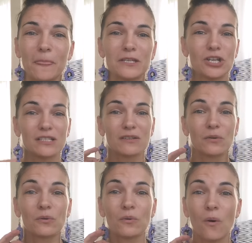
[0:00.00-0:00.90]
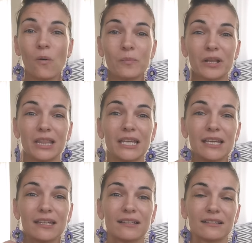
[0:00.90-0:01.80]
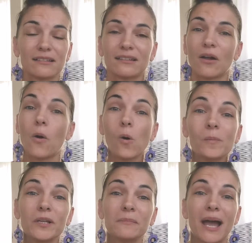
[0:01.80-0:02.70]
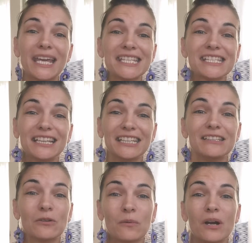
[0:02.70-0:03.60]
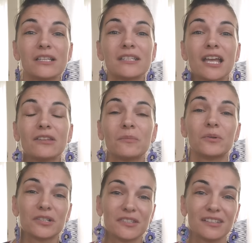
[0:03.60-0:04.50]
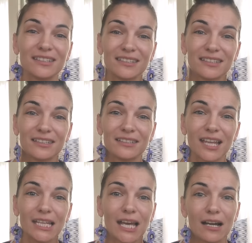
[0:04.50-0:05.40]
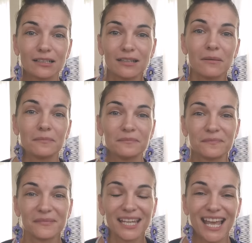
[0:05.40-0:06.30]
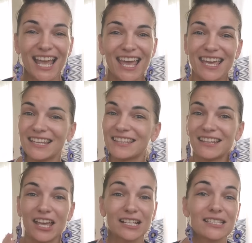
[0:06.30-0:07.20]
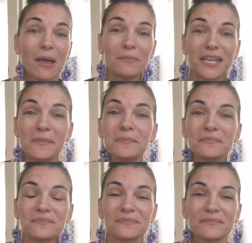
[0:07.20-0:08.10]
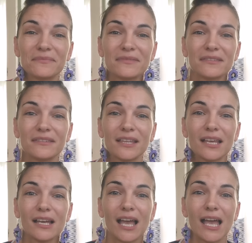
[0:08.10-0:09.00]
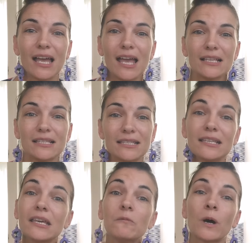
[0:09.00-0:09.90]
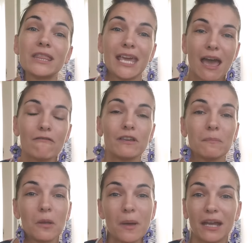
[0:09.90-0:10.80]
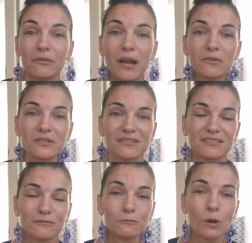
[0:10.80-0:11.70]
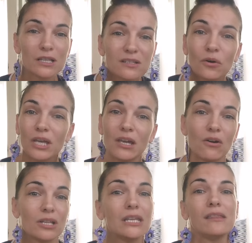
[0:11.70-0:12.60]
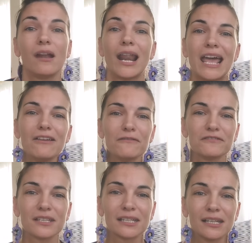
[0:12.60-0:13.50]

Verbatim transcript: Just go openly, open mindedly towards another person and hug them and accept them and see what they have in the background, what's going on in their lives.